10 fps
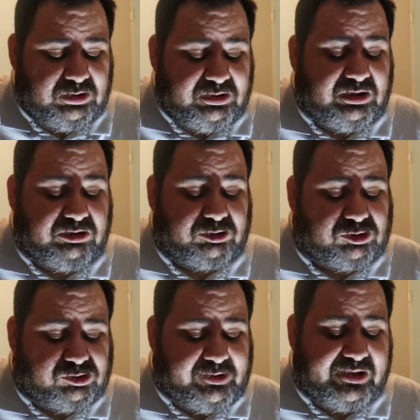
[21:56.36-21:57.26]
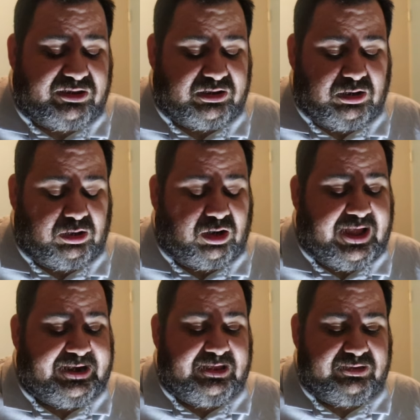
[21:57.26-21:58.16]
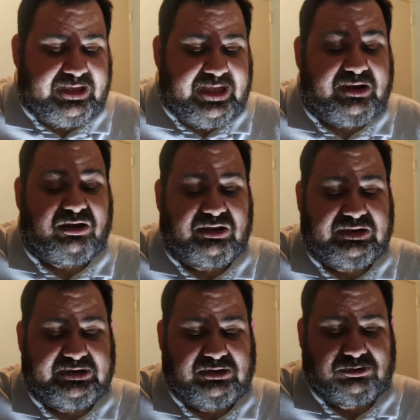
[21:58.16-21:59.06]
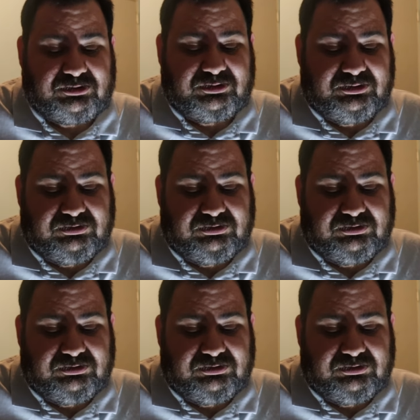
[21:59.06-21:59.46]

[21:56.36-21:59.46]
there's always light at the end of the tunnel.